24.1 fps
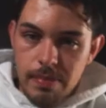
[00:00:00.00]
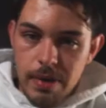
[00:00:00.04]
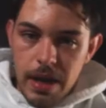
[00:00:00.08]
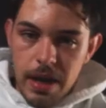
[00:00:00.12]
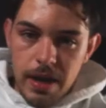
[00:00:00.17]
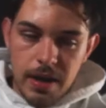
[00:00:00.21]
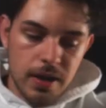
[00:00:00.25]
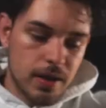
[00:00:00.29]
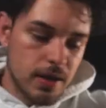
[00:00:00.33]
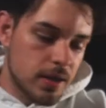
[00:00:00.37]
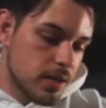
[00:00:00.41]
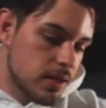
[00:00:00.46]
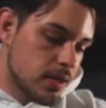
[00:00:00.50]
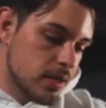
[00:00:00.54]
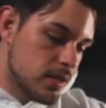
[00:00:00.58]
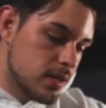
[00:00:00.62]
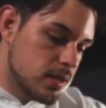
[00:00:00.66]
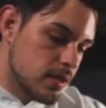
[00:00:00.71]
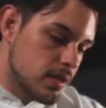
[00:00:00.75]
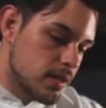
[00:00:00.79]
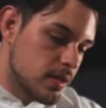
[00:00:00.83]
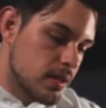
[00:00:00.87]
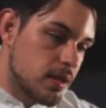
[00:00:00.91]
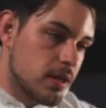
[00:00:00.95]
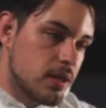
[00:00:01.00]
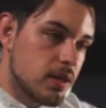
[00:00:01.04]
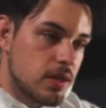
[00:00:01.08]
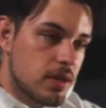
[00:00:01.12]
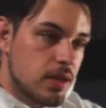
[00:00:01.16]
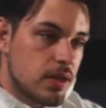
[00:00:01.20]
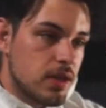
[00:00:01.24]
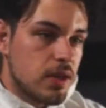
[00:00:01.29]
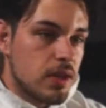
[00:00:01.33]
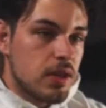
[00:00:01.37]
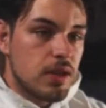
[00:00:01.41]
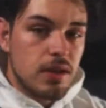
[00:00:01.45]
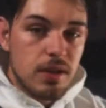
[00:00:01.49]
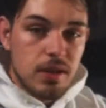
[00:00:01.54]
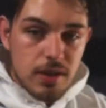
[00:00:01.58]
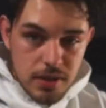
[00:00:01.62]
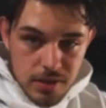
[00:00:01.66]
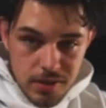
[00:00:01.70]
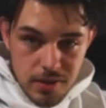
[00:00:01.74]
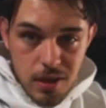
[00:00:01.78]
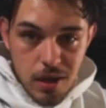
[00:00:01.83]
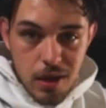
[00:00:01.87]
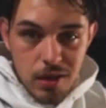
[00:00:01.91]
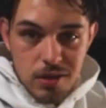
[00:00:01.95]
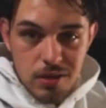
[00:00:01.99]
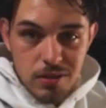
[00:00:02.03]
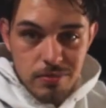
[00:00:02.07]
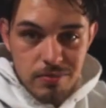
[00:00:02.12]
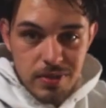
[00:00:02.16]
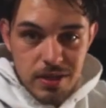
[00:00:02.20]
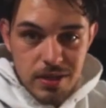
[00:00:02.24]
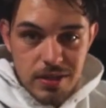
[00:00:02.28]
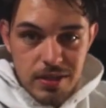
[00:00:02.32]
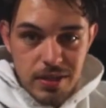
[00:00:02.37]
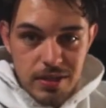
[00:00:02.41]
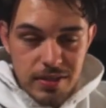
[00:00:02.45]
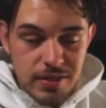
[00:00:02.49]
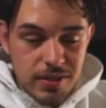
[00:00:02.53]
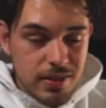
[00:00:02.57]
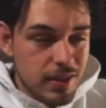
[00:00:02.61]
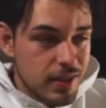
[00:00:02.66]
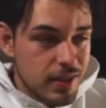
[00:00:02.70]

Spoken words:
black. It's awesome, isn't it?